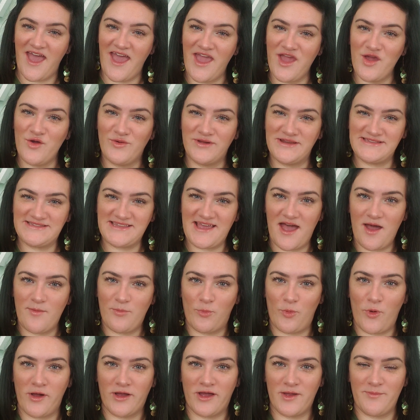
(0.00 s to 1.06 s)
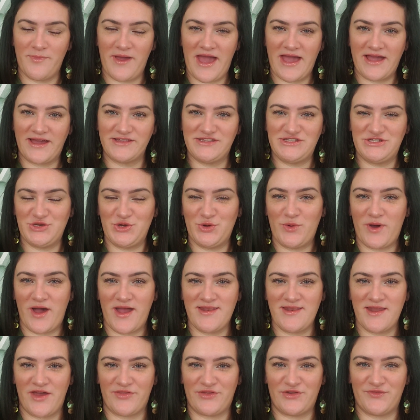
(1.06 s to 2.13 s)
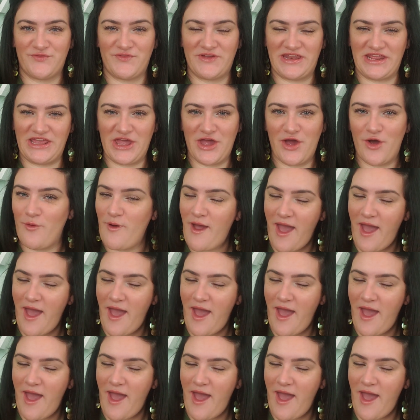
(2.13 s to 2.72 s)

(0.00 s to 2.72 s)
Hey, what is up? Welcome back to another video.